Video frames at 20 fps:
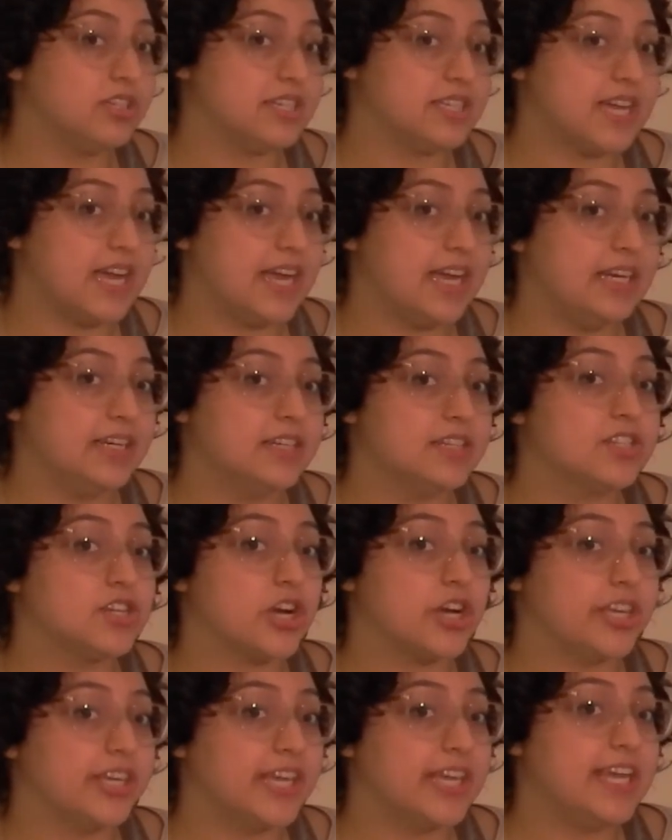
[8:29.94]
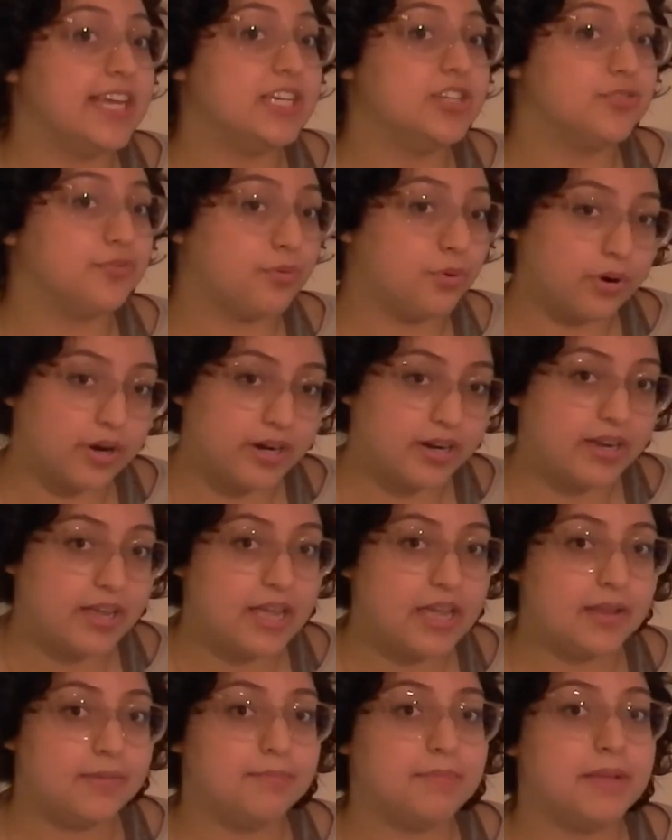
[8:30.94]
design starting at age 4
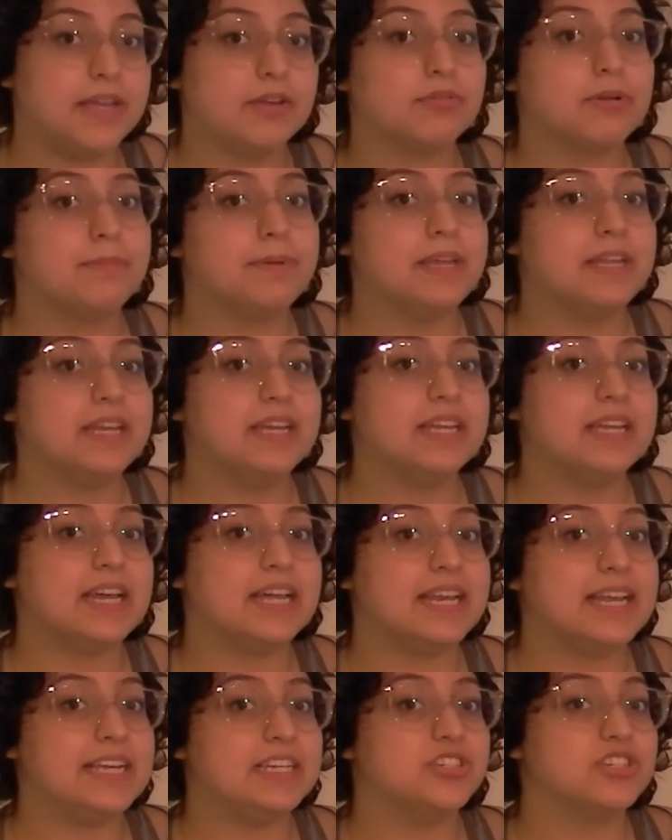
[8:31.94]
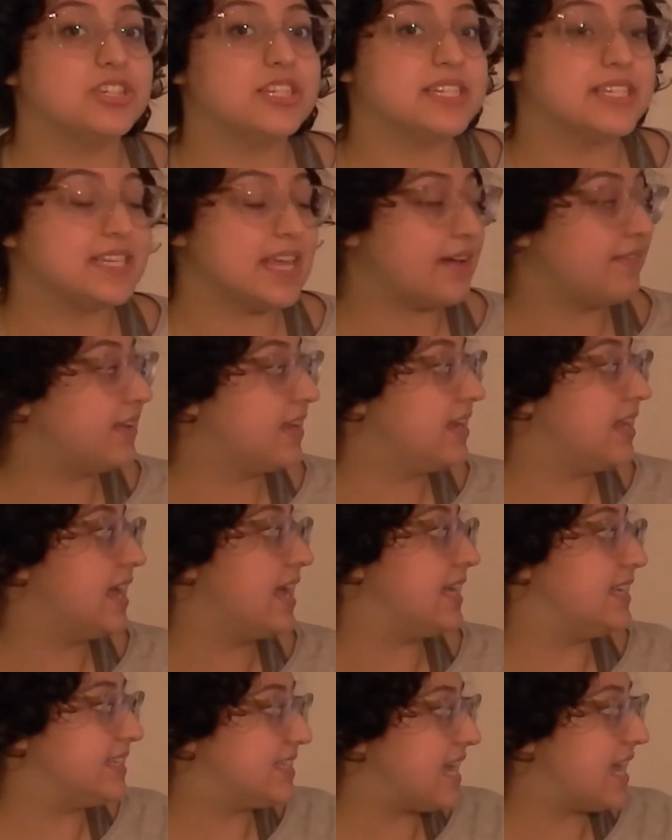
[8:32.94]
and being repeated at age 7
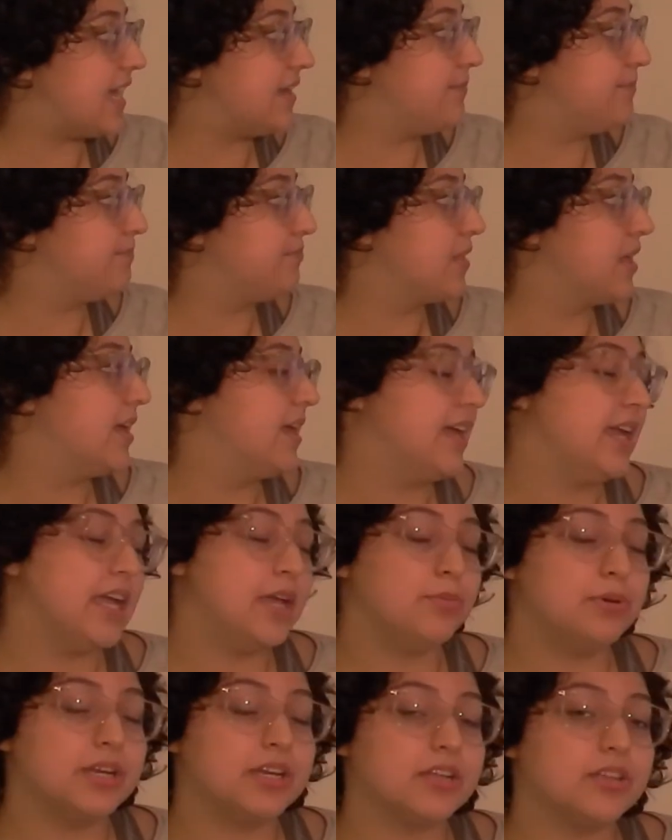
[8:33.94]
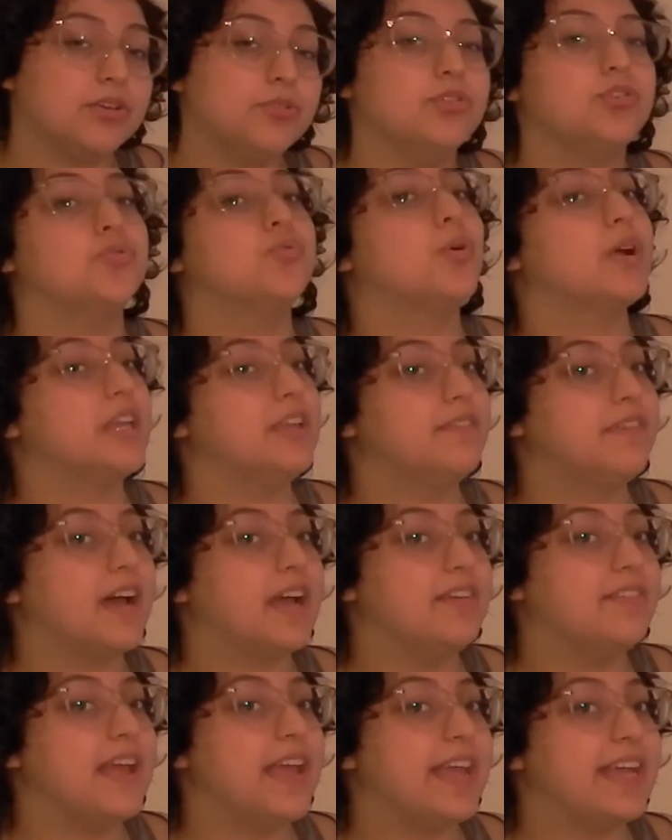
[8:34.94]
and 10. It would include 25
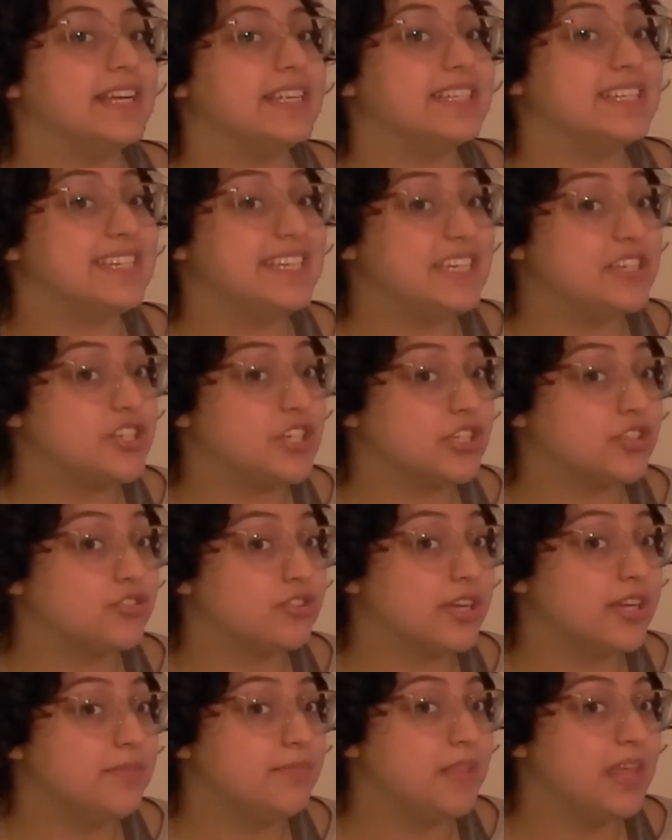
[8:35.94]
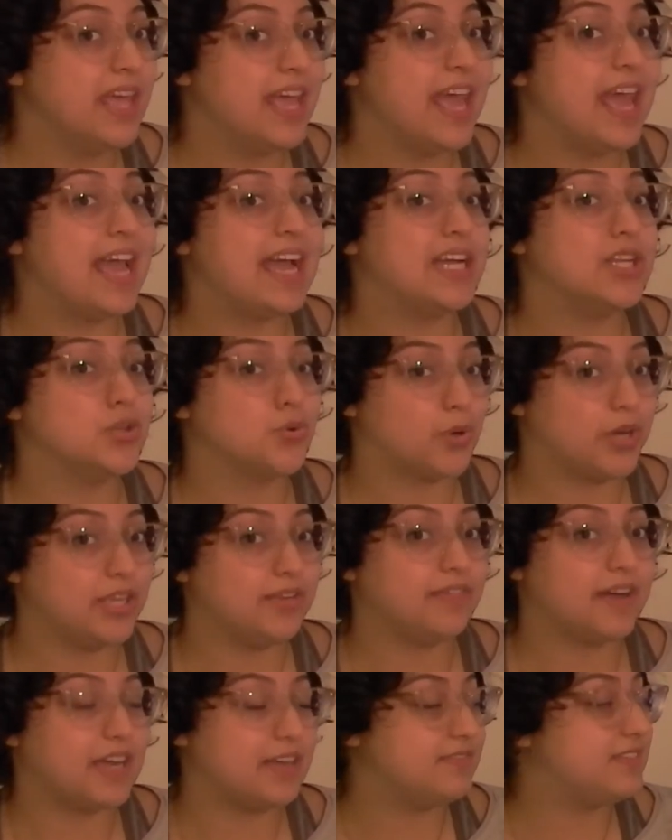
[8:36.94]
ASD children and
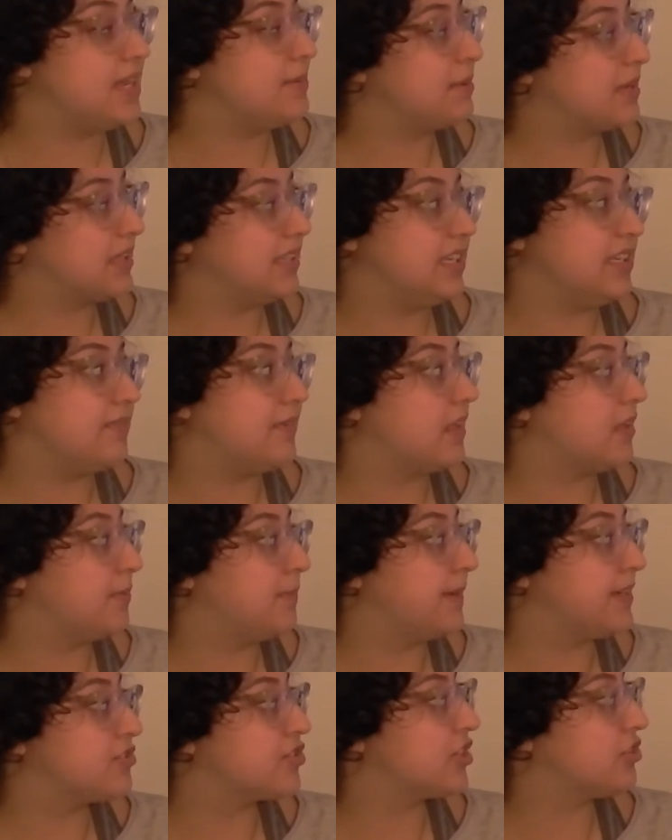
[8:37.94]
25 typically developing